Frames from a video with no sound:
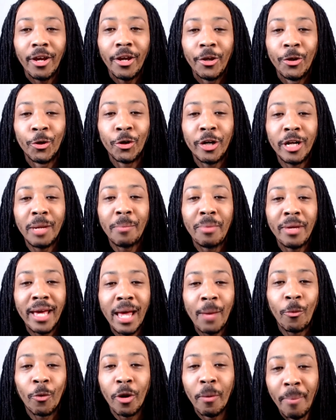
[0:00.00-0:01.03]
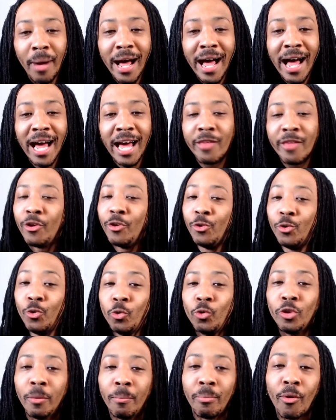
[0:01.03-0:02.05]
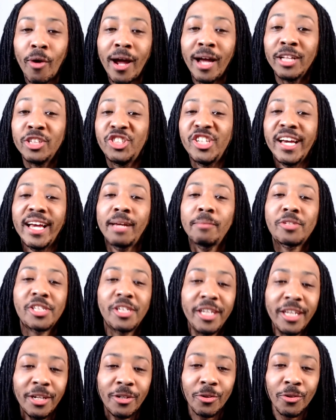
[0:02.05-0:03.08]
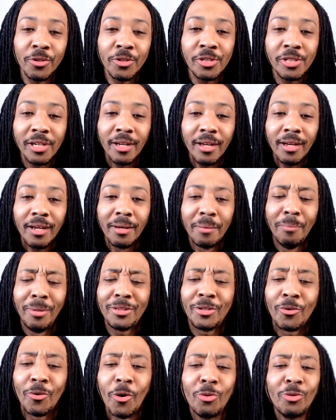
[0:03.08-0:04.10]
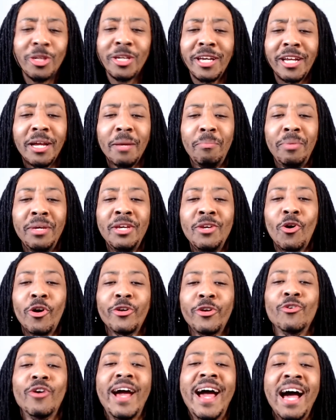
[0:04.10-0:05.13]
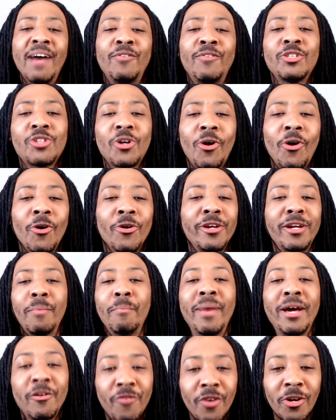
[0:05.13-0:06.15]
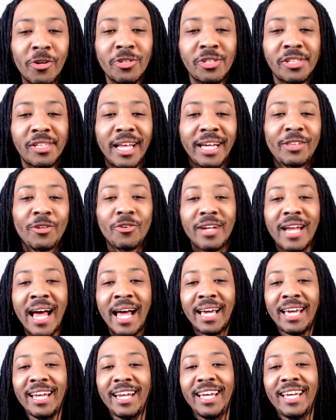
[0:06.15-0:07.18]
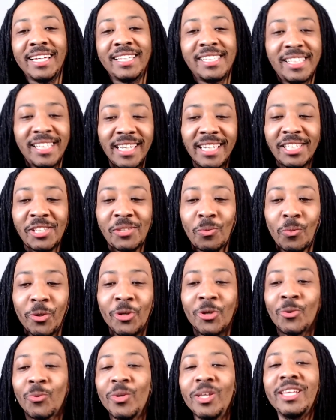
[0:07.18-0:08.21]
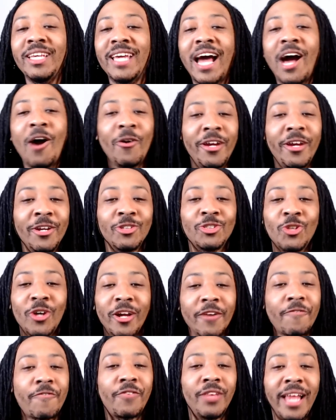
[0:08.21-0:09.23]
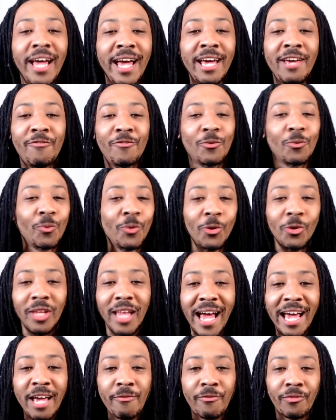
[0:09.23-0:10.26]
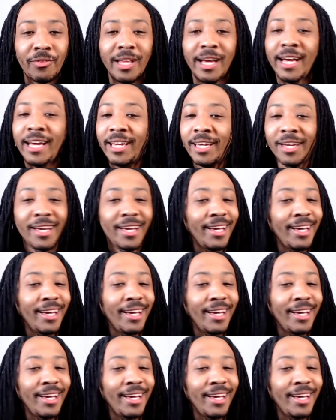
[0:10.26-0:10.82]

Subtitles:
you're going to be able to buy the new LeBron James sneakers, but they're only going to be on your avatar in the metaverse. Like, they're not going to exist when you're really out here trying to flag in real life. Like,